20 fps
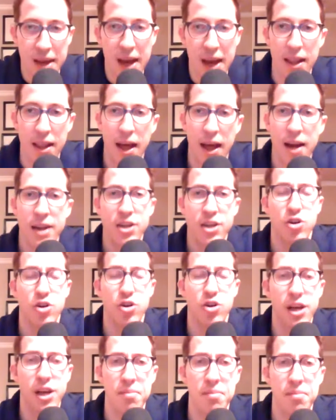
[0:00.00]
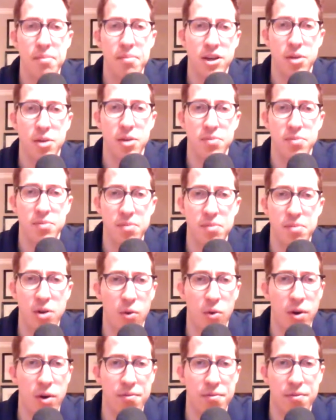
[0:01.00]
a lot of intriguing matchups at
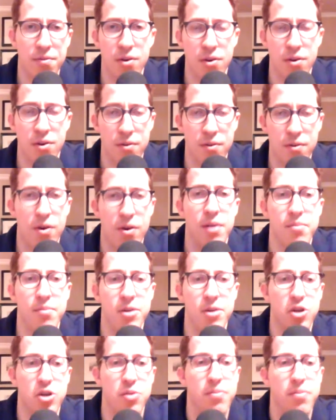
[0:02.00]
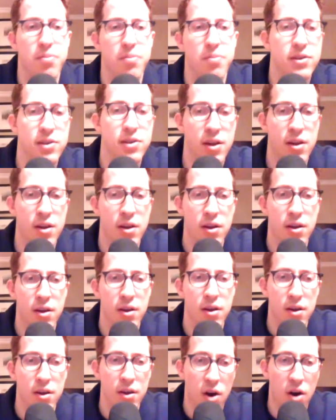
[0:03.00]
middleweight for Edmund Shabazian.
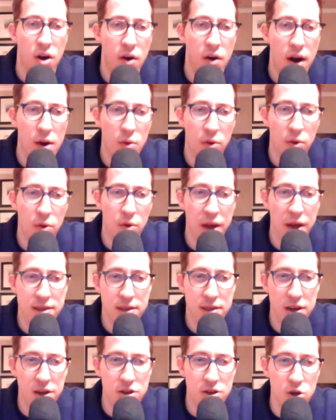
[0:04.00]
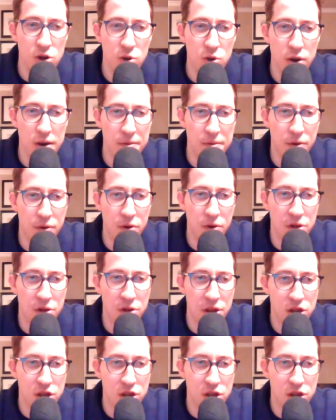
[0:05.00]
All right, well, that's going to do it for